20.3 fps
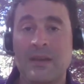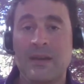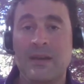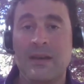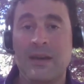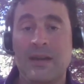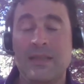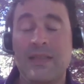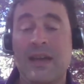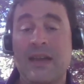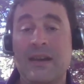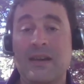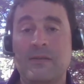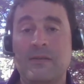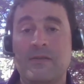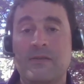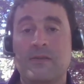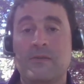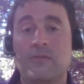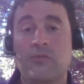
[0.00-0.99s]
And that
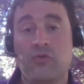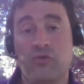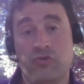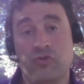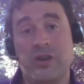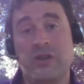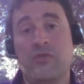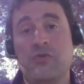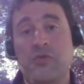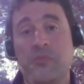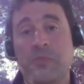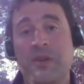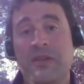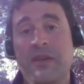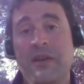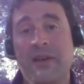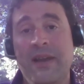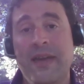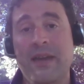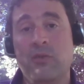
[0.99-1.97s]
is to try to speak
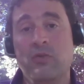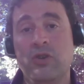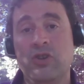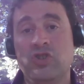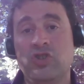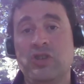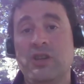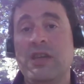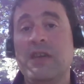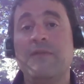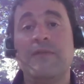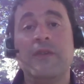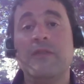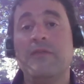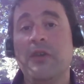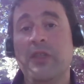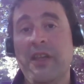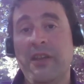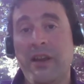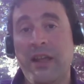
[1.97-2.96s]
their language, if
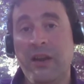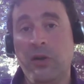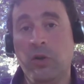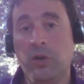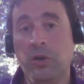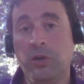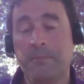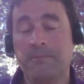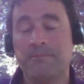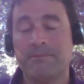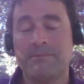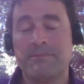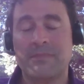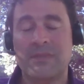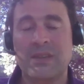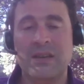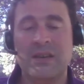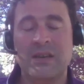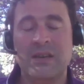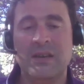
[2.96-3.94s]
even a little.
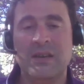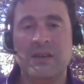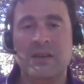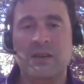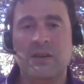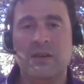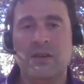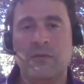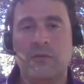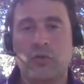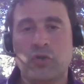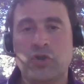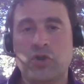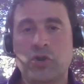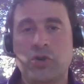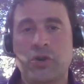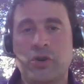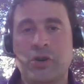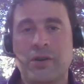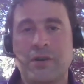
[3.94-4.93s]
For
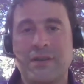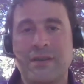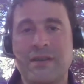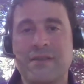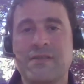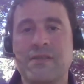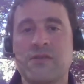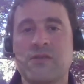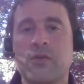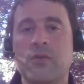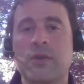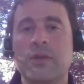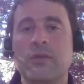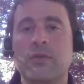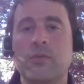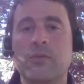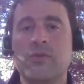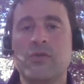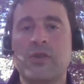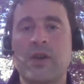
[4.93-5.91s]
sure, this is going
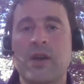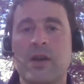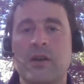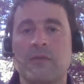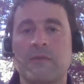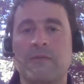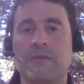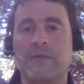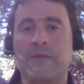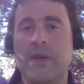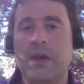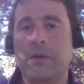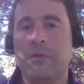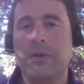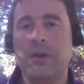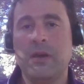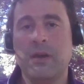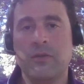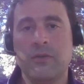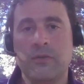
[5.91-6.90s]
to sound
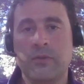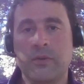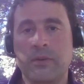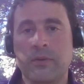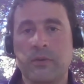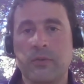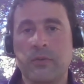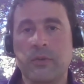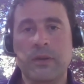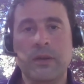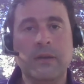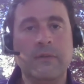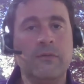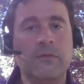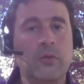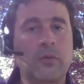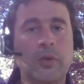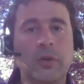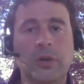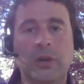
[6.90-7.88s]
very counterintuitive
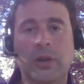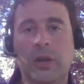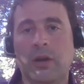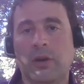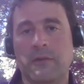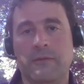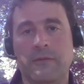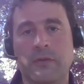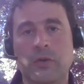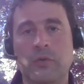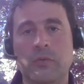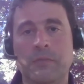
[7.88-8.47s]
to a lot of you.